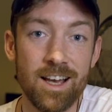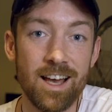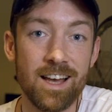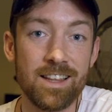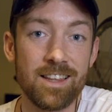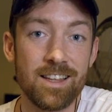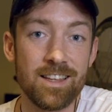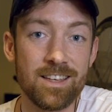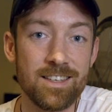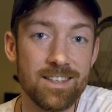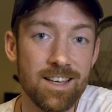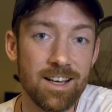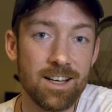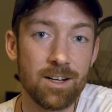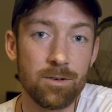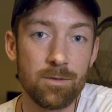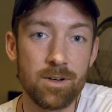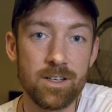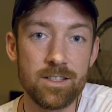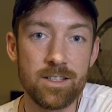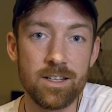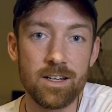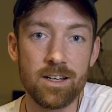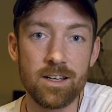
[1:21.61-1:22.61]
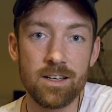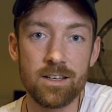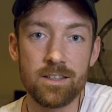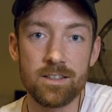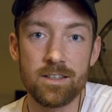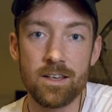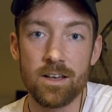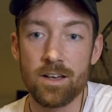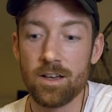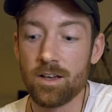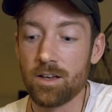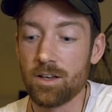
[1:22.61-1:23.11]
And then the second reason
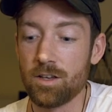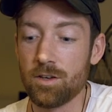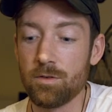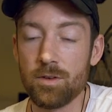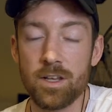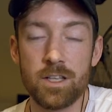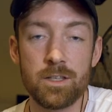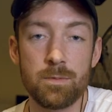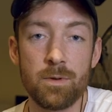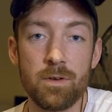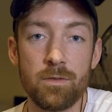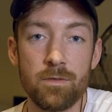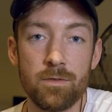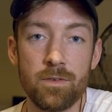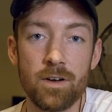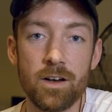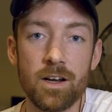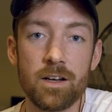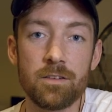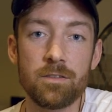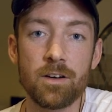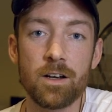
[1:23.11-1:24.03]
is you need to be very,